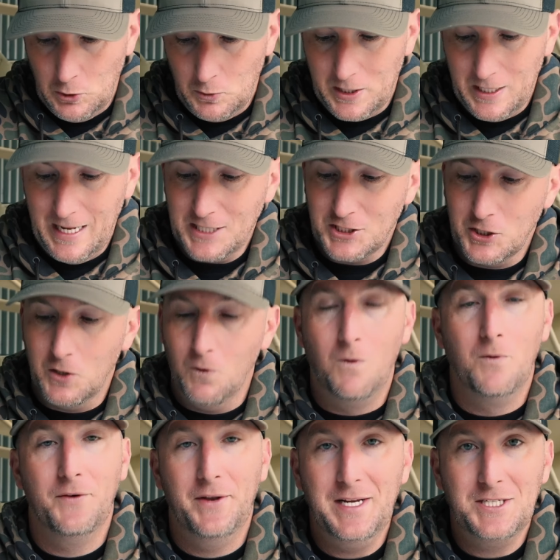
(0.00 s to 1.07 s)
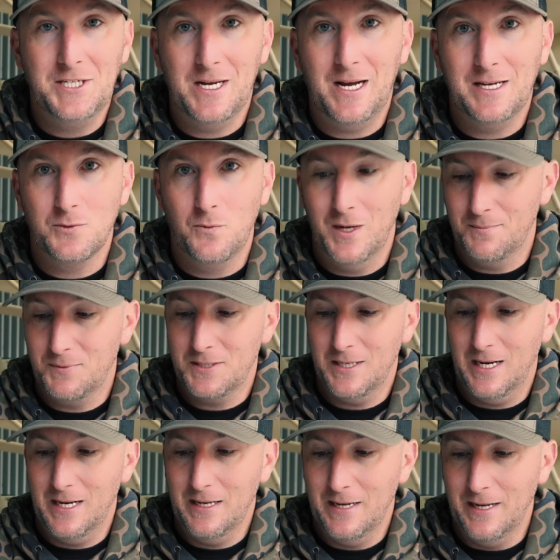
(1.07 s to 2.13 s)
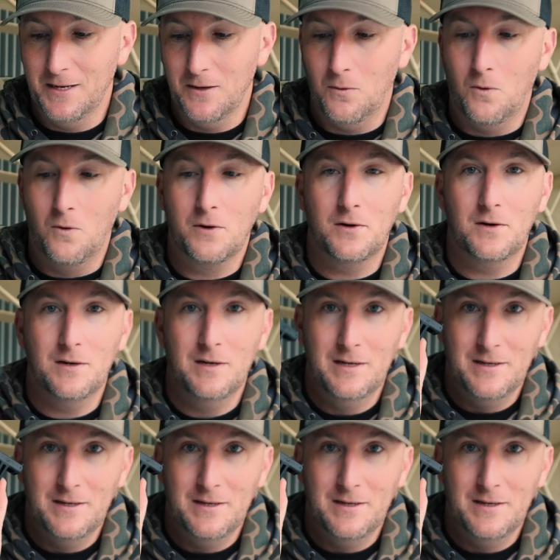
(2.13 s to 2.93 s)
can actually go on DJI's website and order